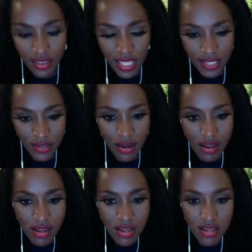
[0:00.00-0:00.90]
That's
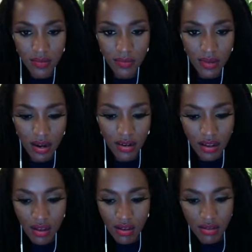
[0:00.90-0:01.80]
our
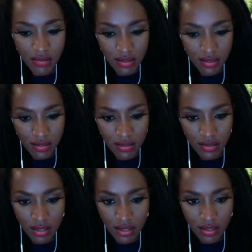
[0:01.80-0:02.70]
calls,
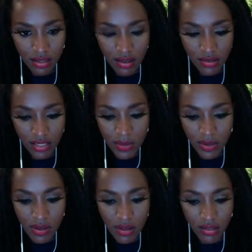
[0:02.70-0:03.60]
our team
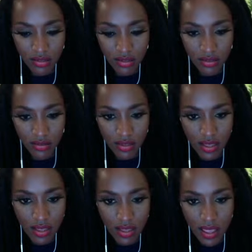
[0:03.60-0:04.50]
calls.
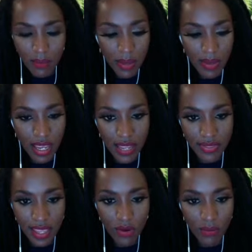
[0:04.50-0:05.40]
Maybe I got that
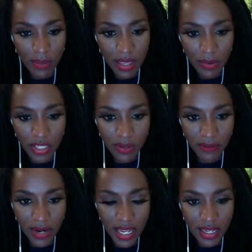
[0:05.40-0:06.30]
wrong. Maybe it's supposed to be
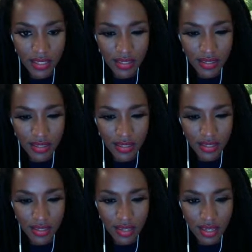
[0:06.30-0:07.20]
Friday and
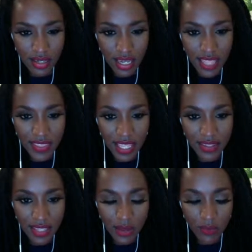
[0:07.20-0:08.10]
Sunday. I think I
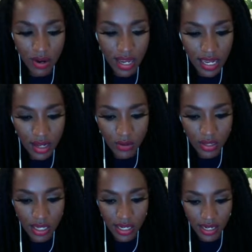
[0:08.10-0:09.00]
did that wrong. I gotta go
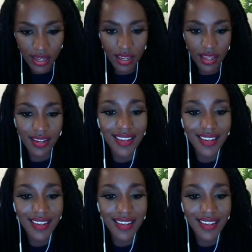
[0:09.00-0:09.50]
look at it again.